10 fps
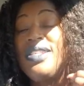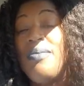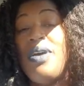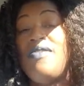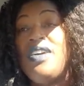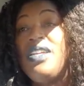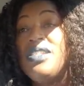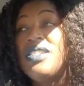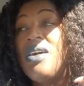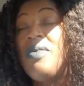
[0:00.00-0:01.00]
some of
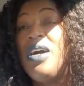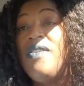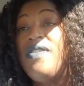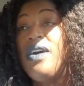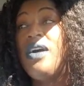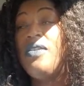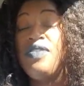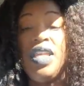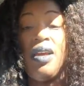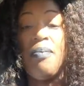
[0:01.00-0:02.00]

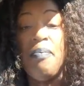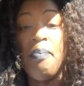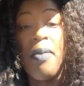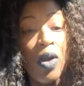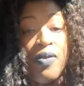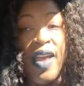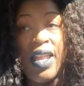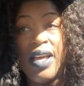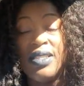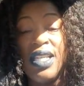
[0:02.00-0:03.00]
them
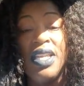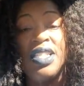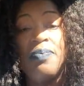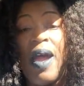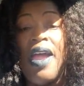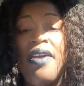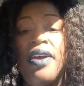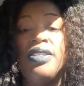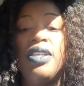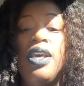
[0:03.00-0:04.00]
motivate us and inspire
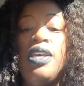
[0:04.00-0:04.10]
us.